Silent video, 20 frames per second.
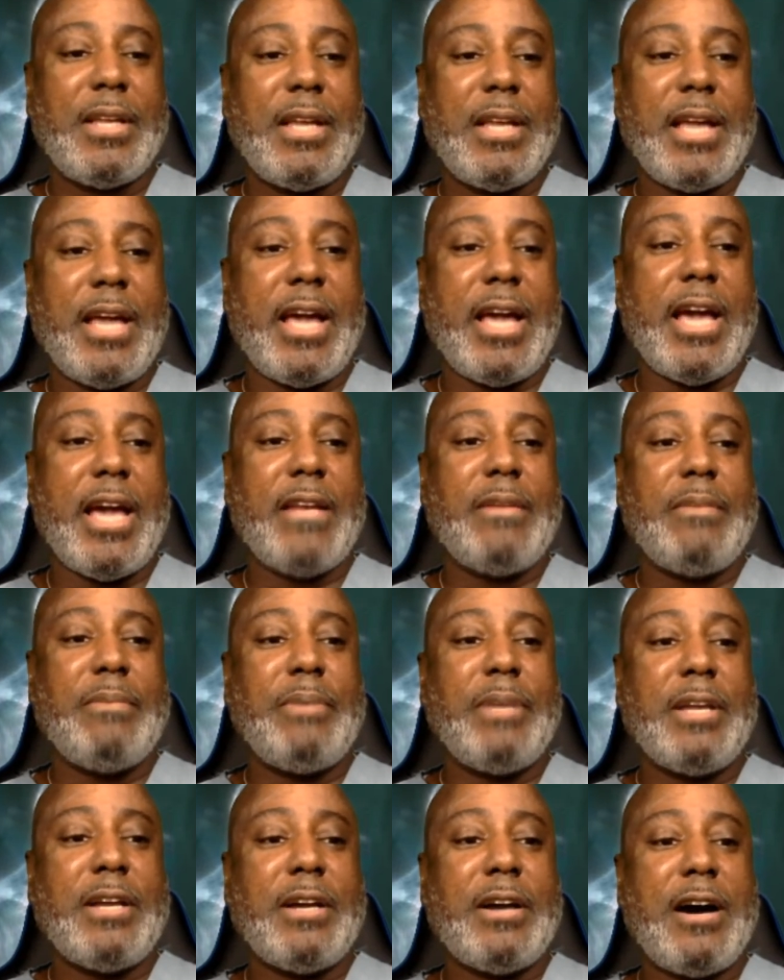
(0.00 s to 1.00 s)
and
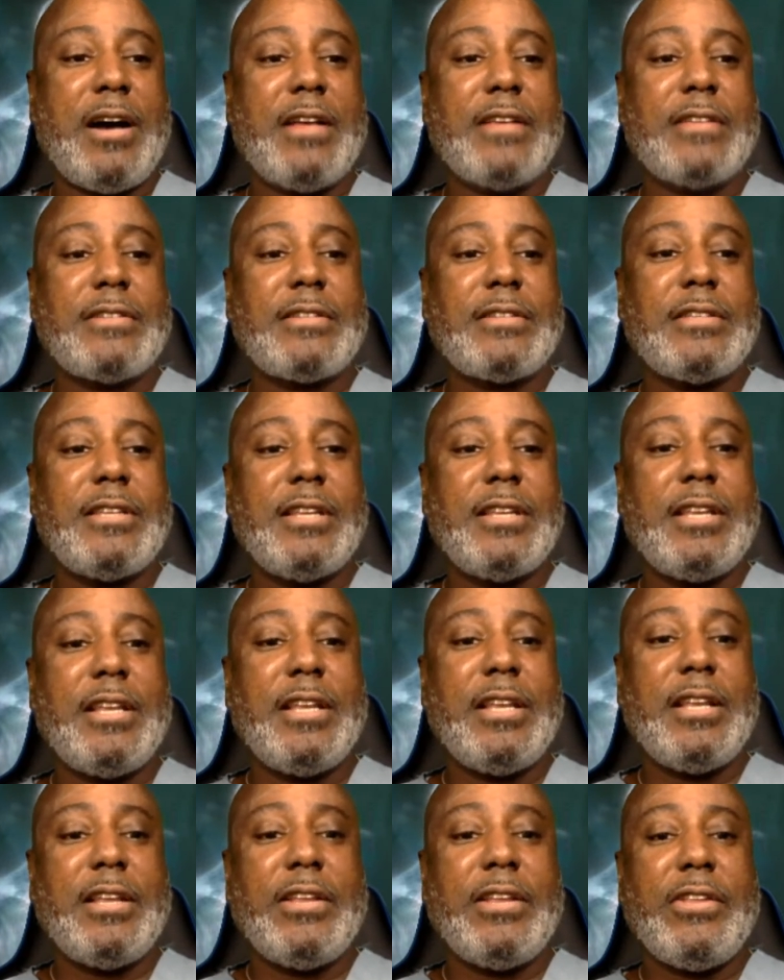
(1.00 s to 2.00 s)
because
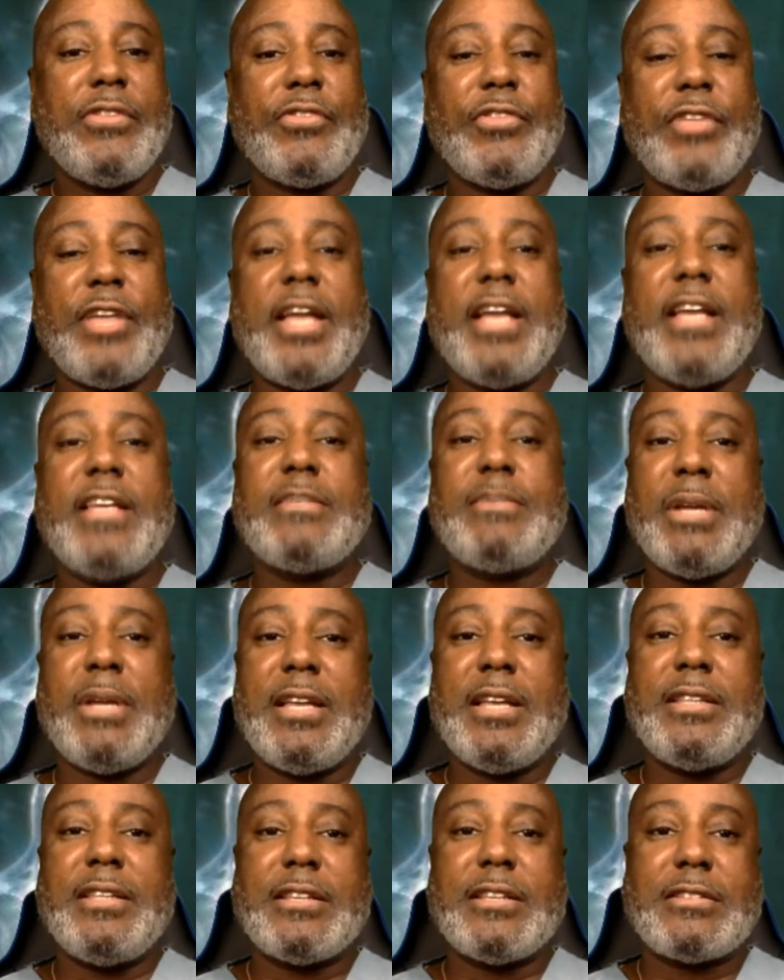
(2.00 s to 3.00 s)
things
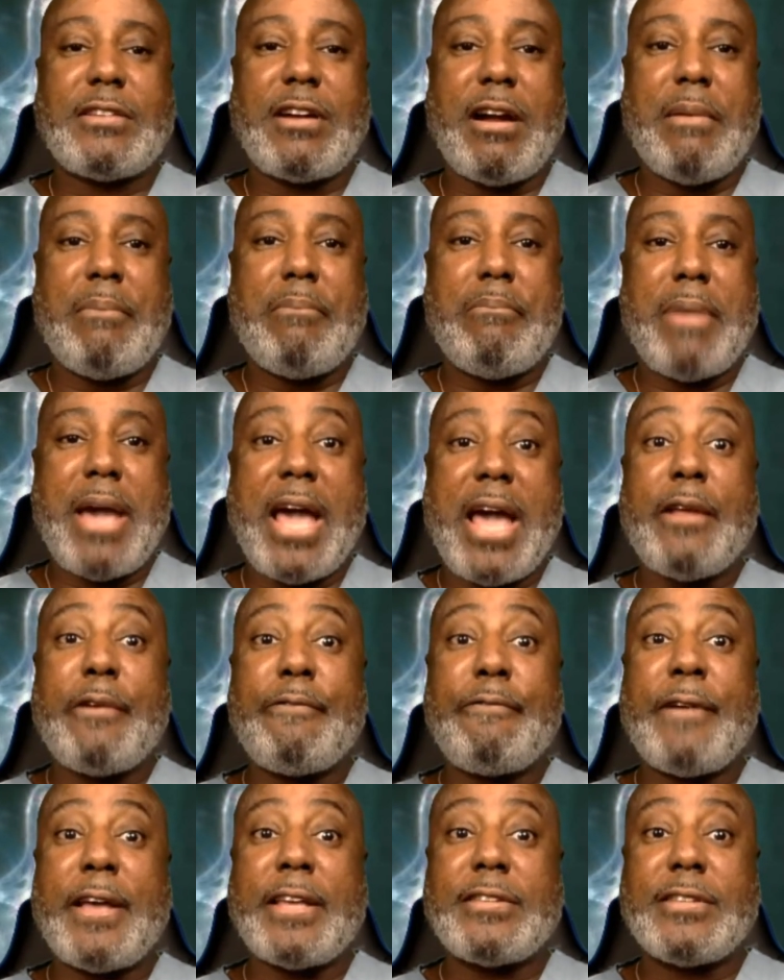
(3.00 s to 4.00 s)
begin to start
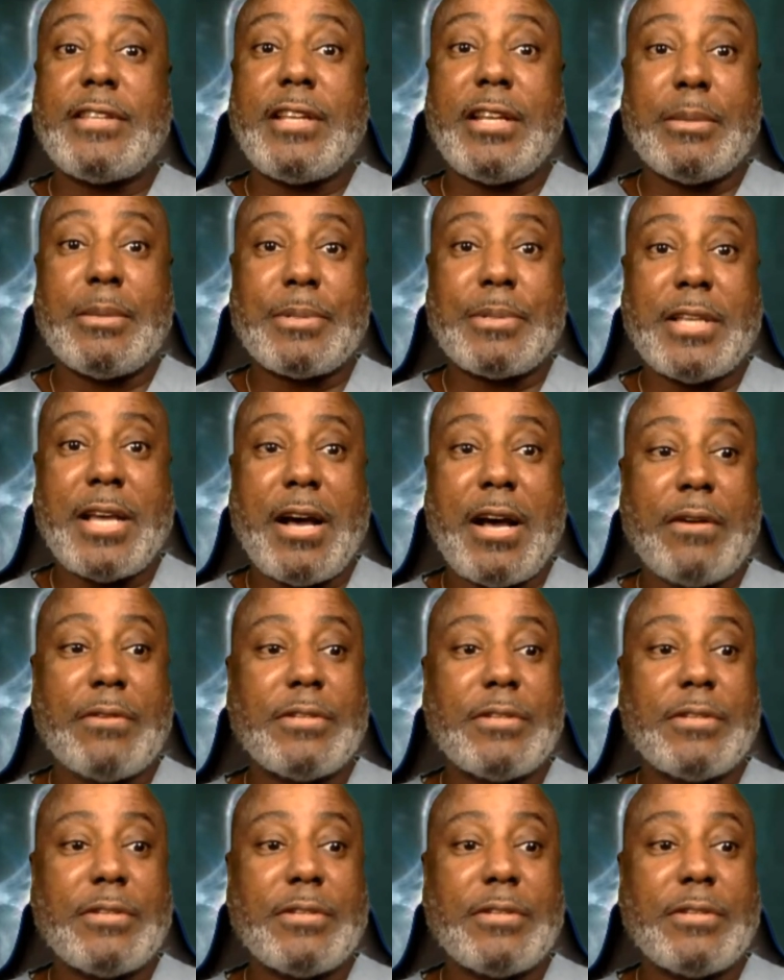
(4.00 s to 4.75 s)
manifesting themselves.